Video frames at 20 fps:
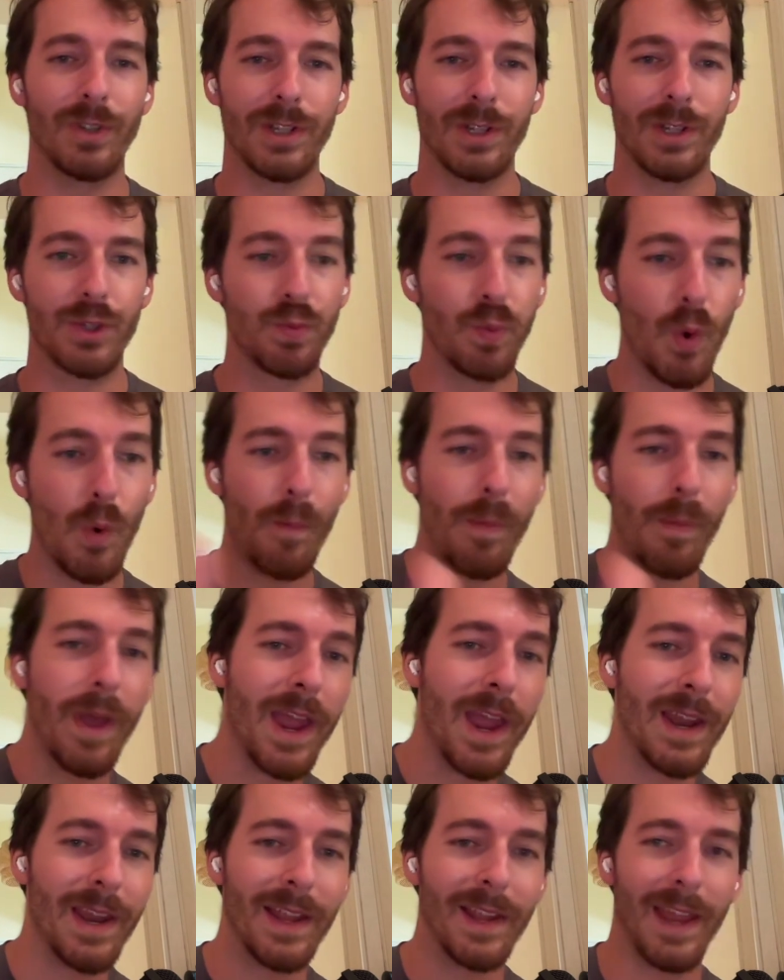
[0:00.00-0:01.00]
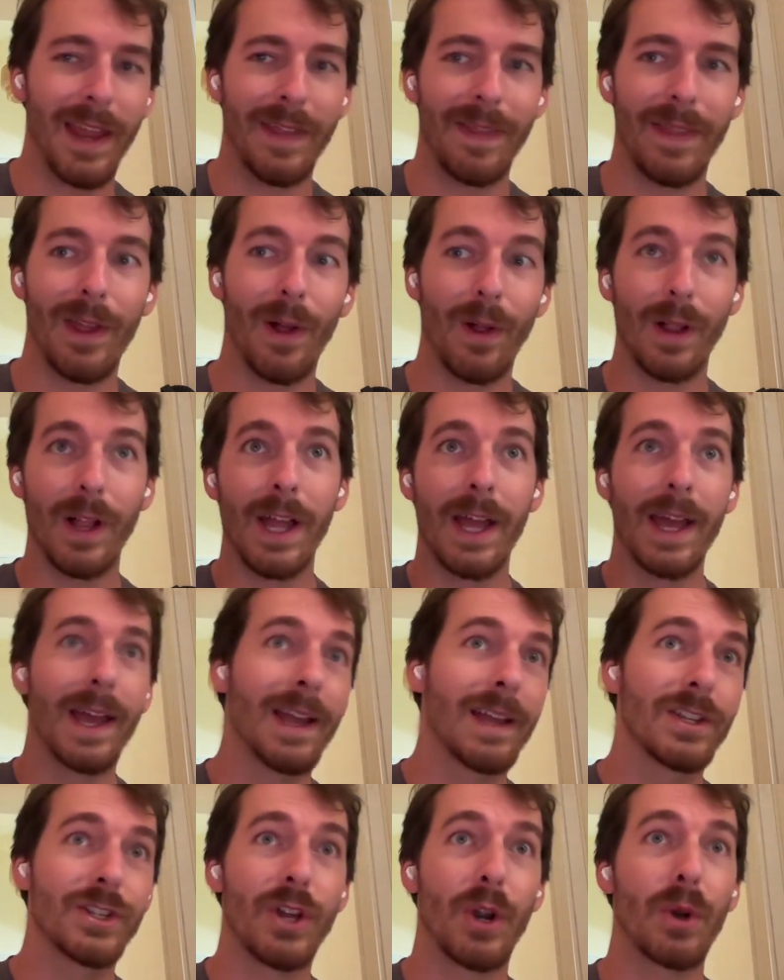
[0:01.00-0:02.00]
just swoop in and they'll
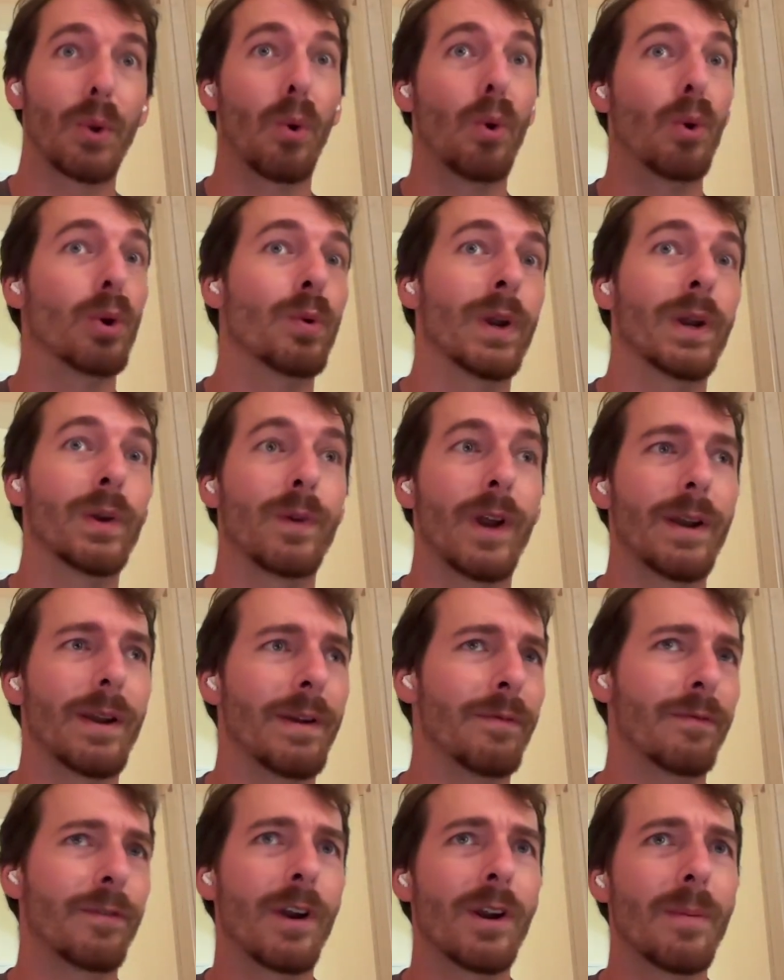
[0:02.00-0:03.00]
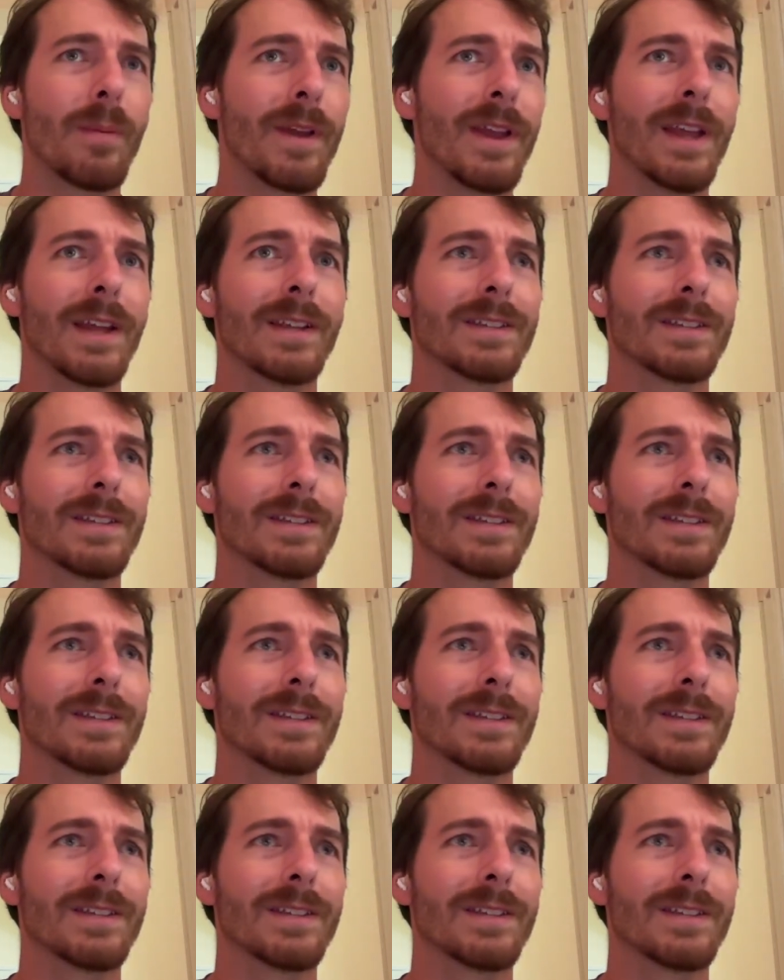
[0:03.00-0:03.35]
start ordering right in front of me.